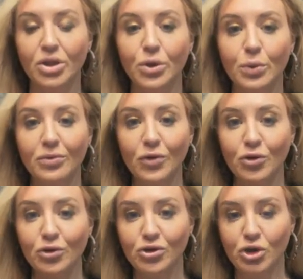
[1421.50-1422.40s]
the
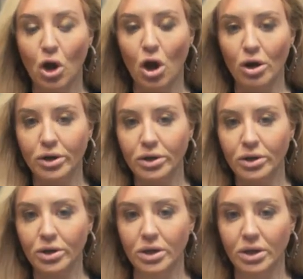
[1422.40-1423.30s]
reversed card
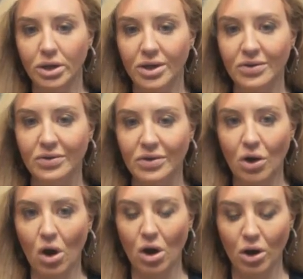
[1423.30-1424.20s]
is the
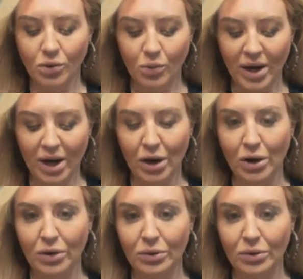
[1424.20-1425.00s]
card where